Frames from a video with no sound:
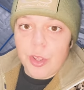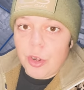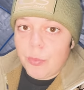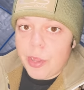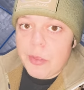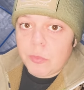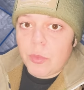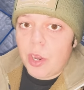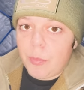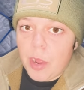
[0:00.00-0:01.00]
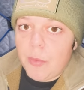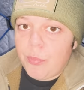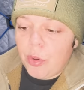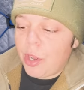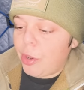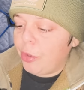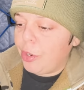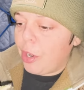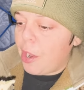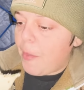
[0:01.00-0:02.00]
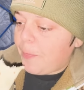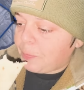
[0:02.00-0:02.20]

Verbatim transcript: going to be in bed pretty early tonight.